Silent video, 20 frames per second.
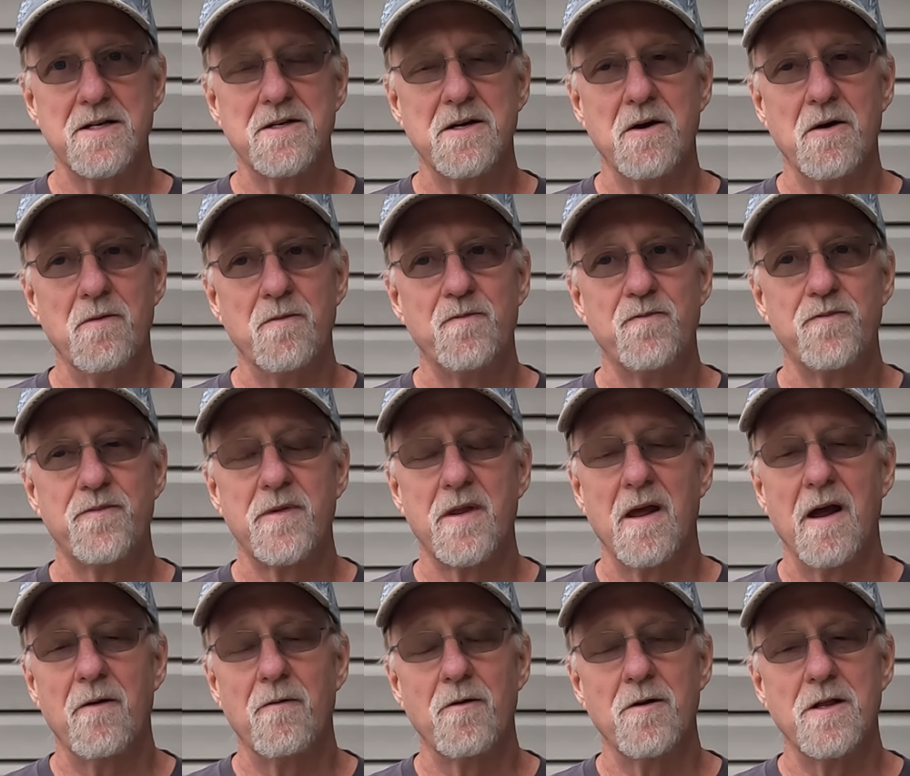So
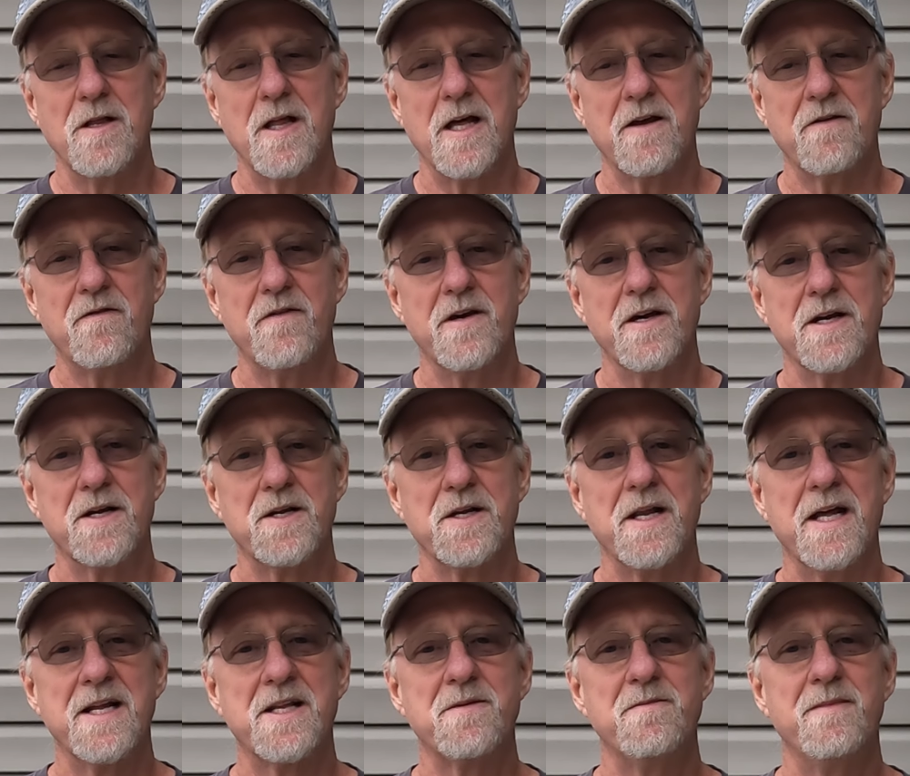I really like figs,
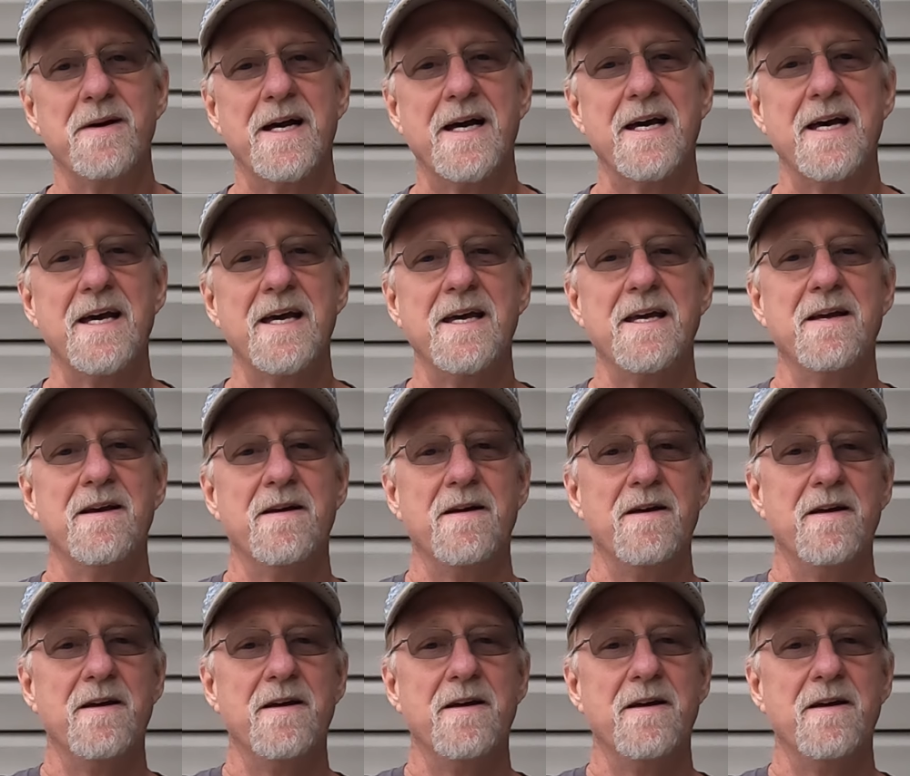and that's my